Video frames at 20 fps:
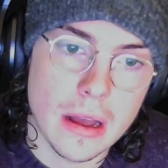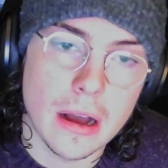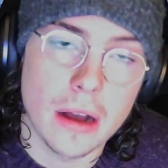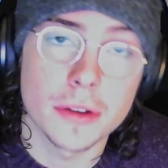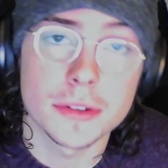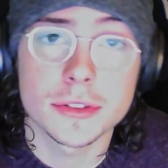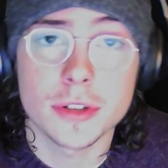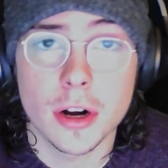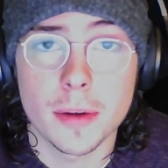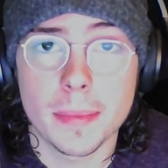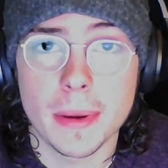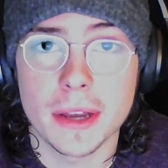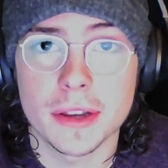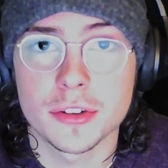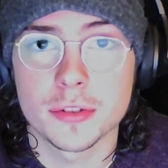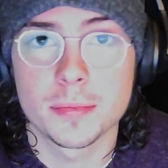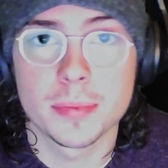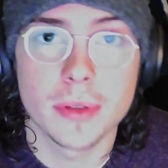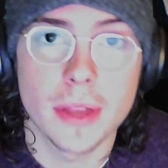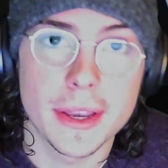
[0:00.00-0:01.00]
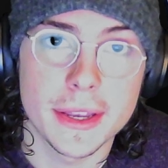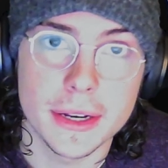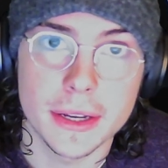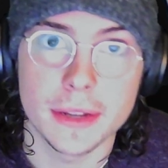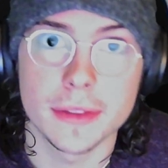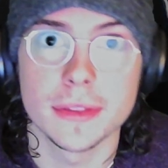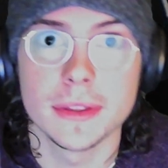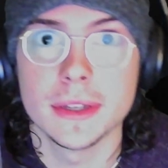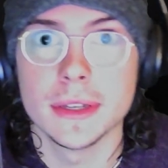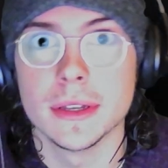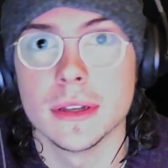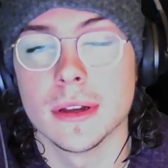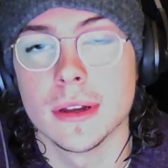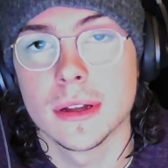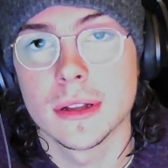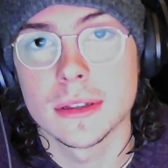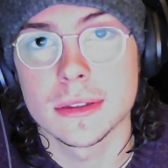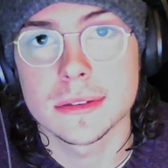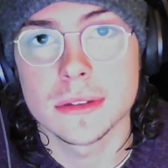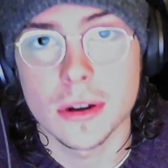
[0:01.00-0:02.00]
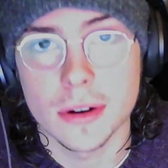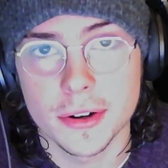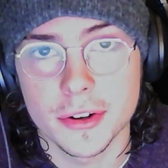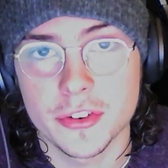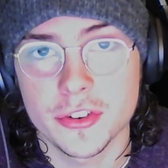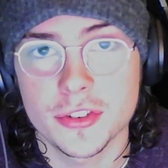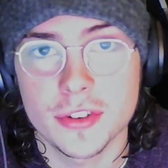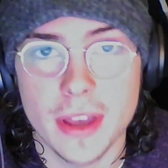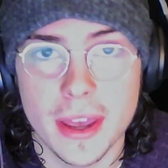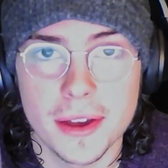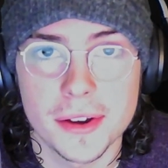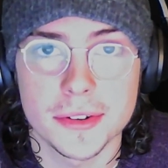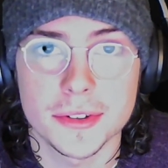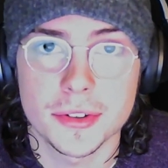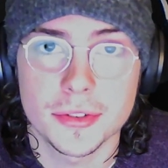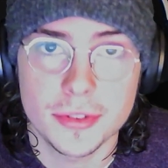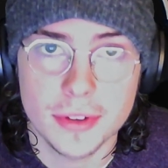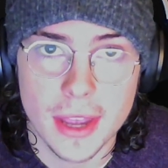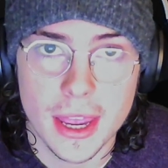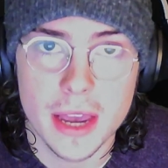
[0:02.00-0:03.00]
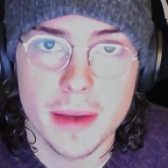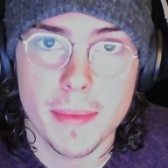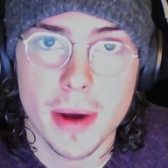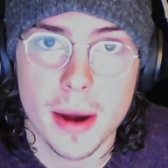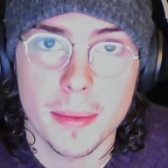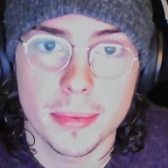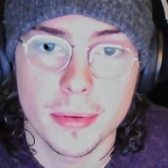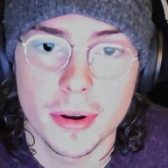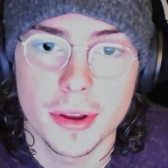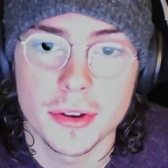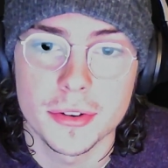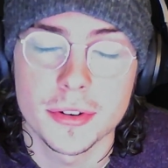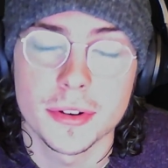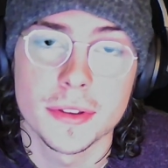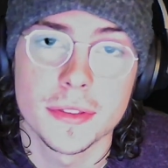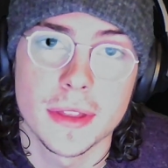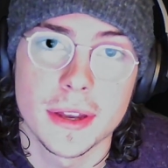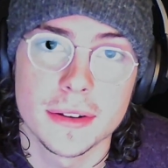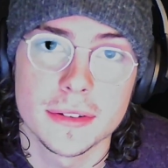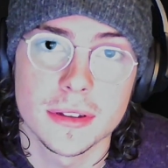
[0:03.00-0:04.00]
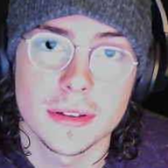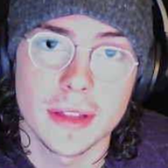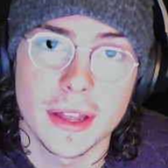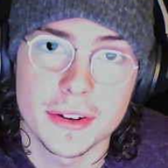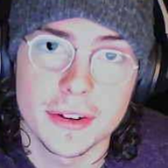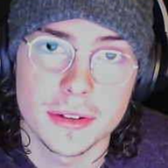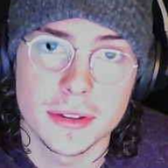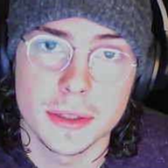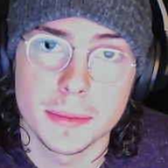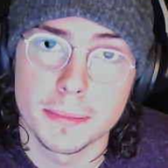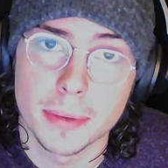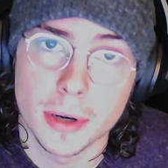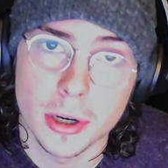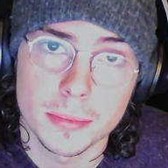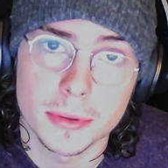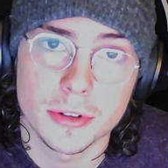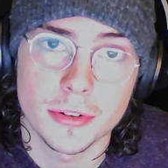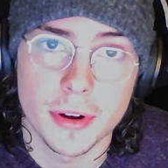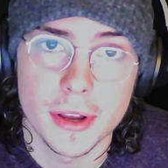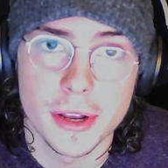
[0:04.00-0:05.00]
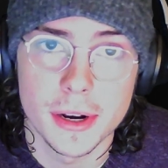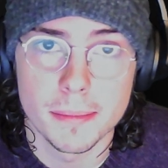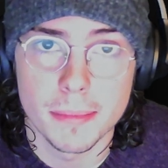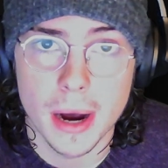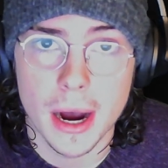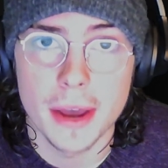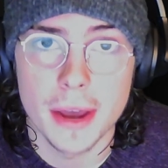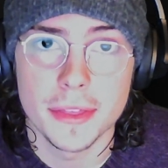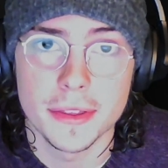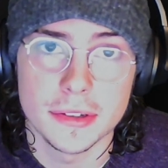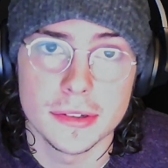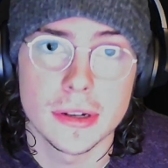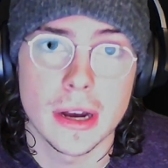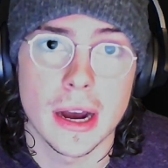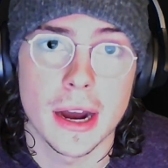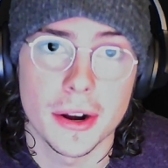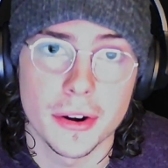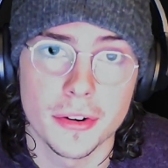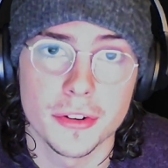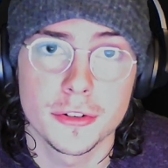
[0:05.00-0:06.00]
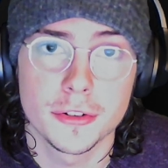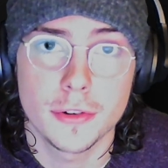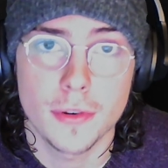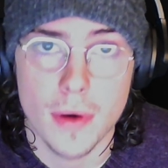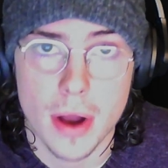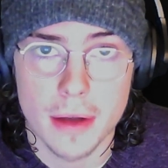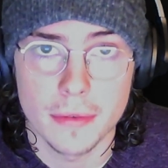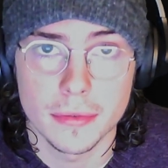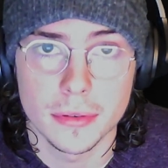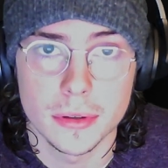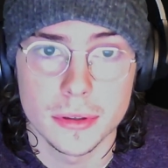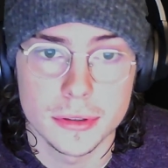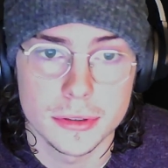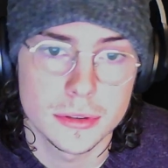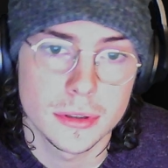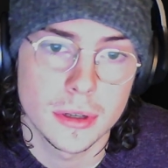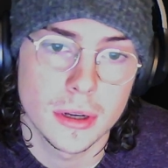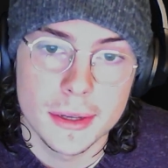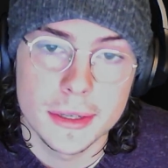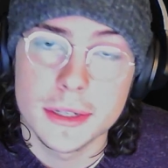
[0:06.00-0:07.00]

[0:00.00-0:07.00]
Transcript: I'll start by explaining the large-scale scam operation that is allegedly perpetrated by these Irish Travelers.